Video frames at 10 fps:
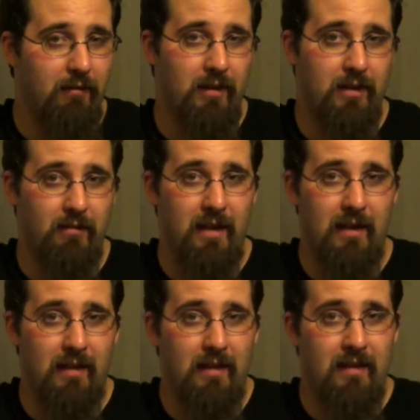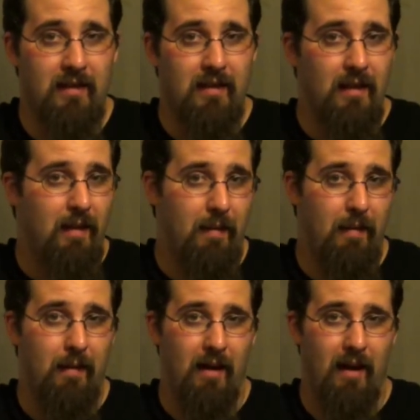were doing
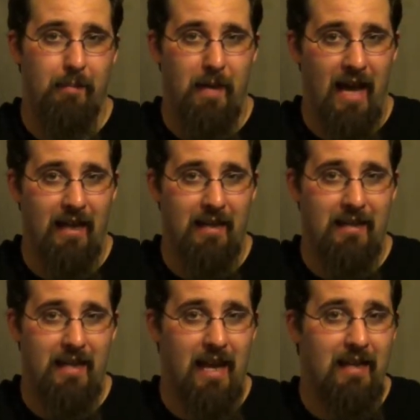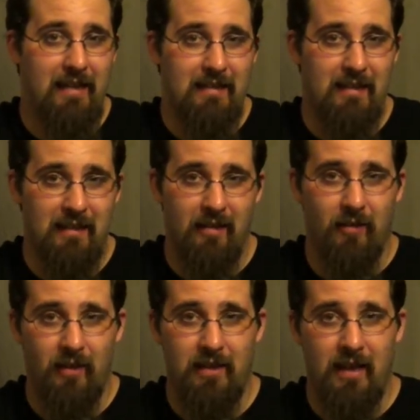back in the 80s and the
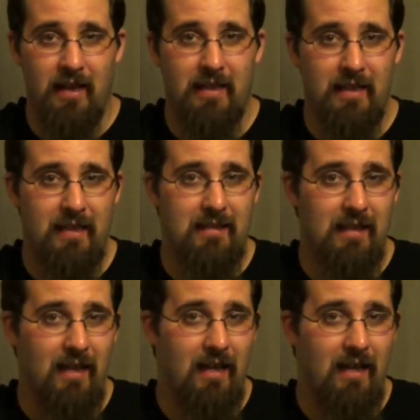early 90s.